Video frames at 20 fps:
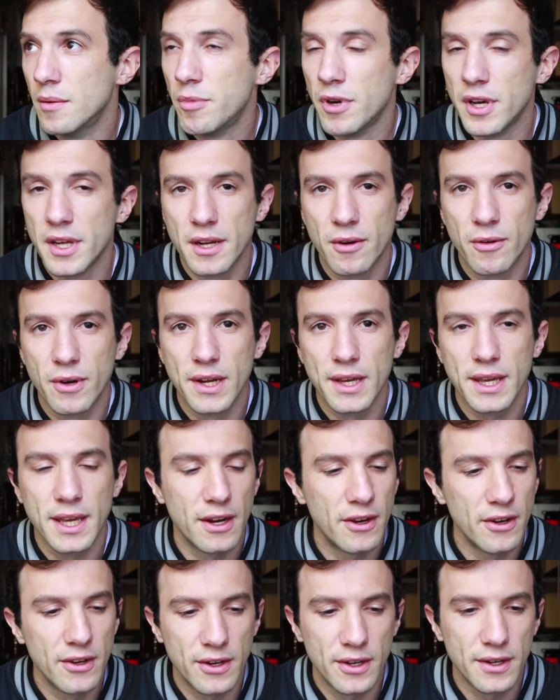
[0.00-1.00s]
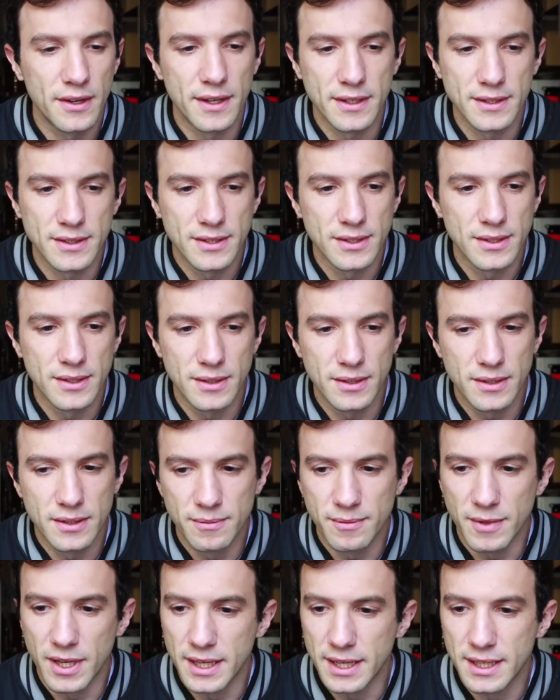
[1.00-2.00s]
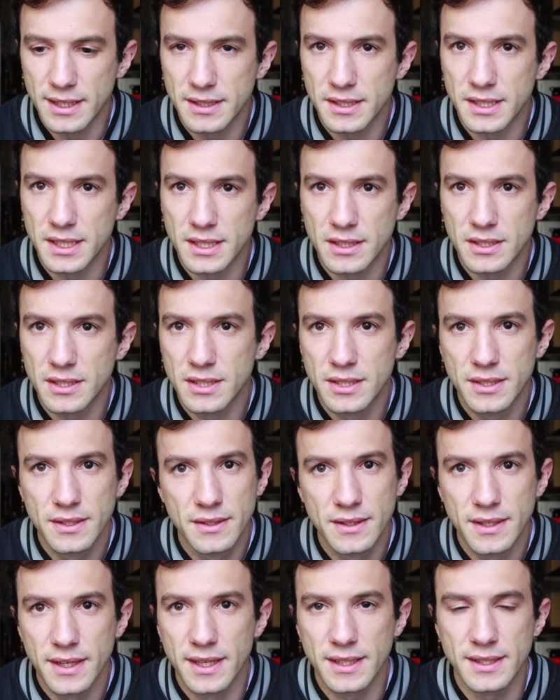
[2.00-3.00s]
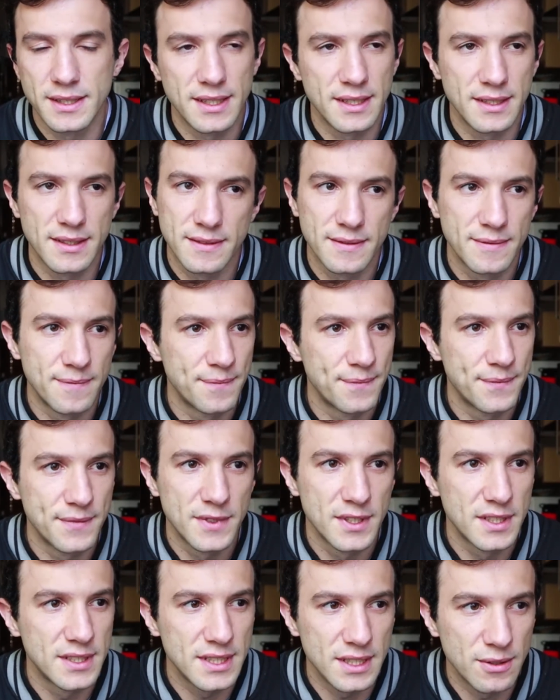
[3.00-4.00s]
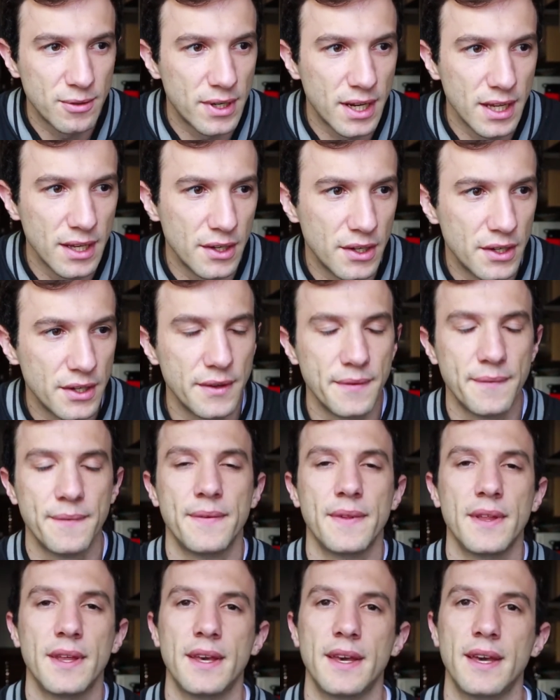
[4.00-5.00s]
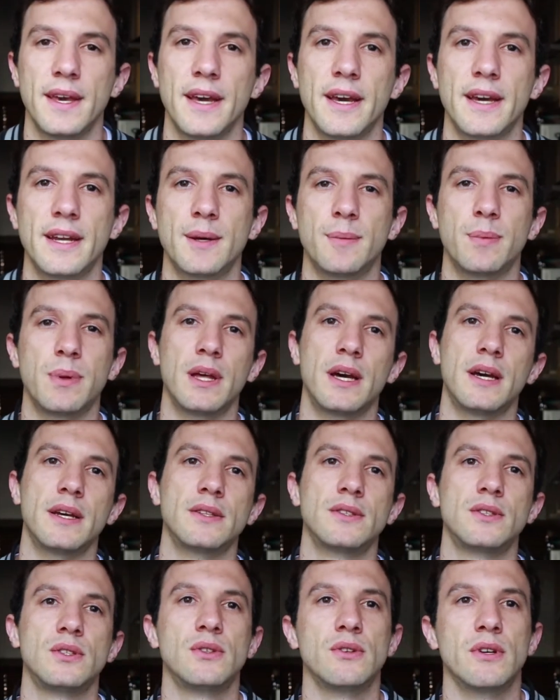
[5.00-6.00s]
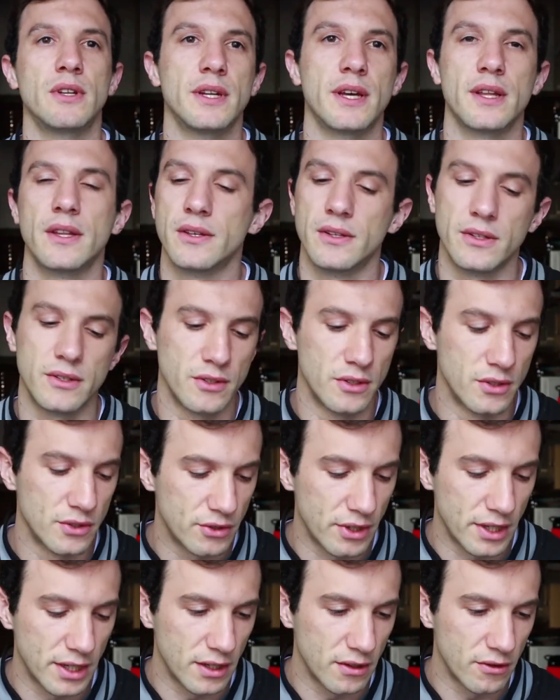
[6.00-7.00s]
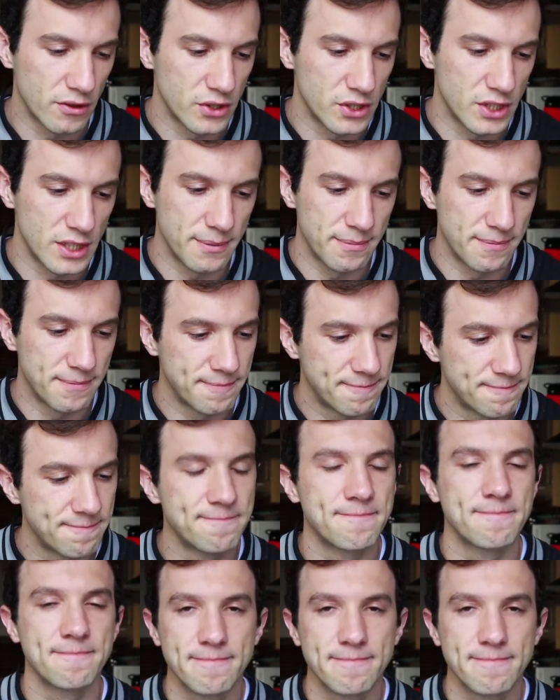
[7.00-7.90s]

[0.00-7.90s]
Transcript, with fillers: But I want to carry on until my end date, and then see what I learn and apply it to another training regime